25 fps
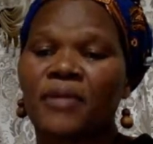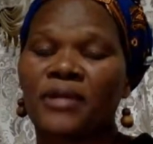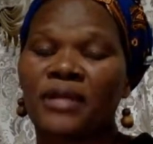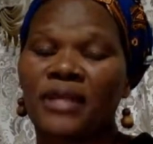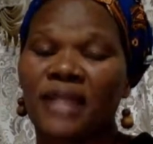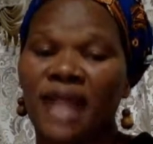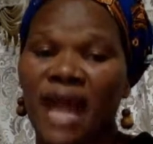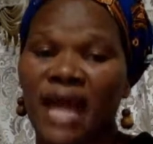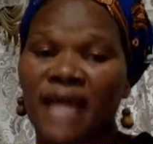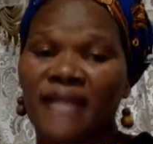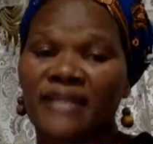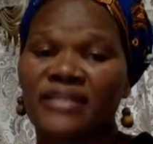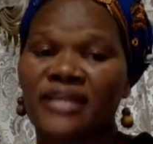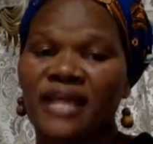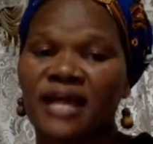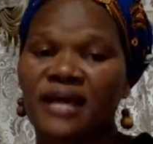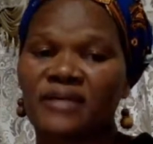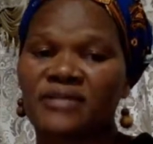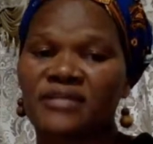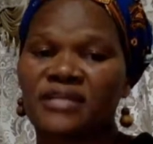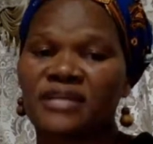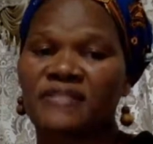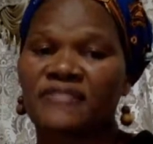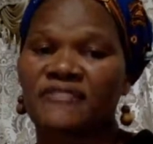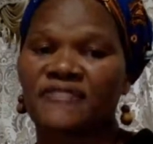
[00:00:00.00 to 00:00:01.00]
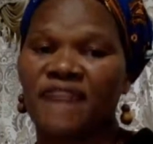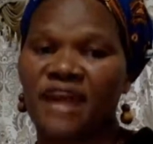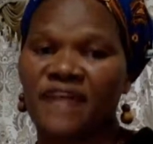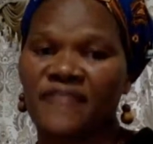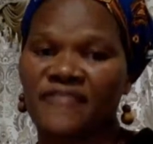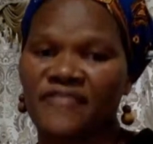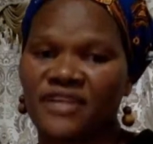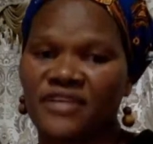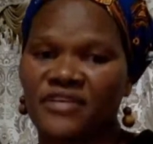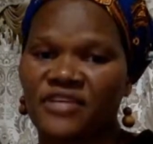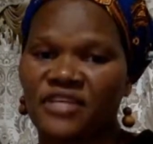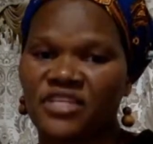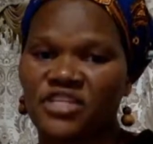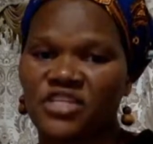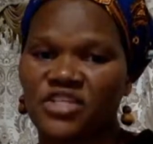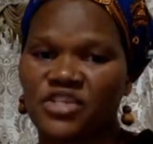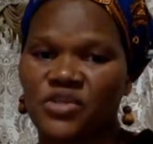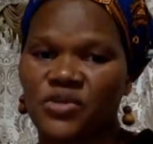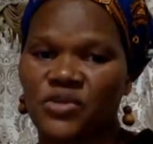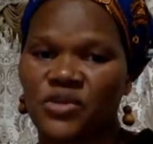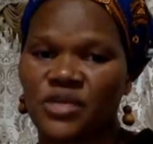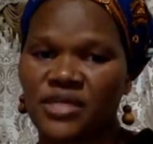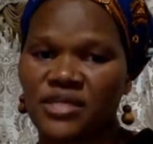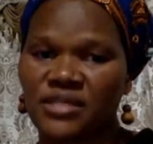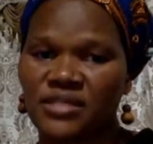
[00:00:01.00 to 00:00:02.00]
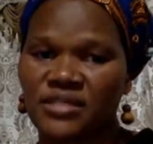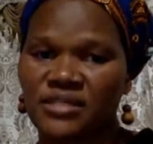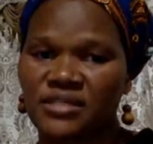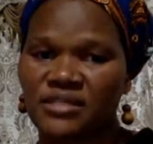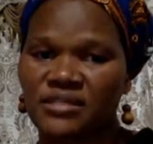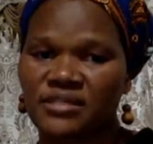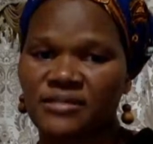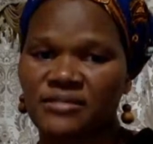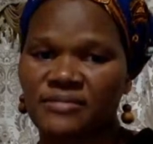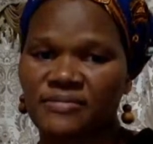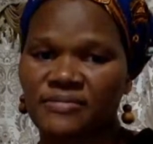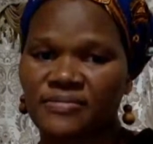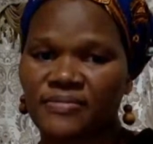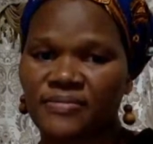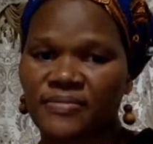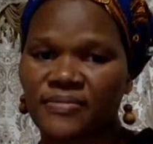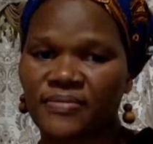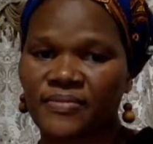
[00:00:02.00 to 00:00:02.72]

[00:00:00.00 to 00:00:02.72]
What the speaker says: about 9,500 students.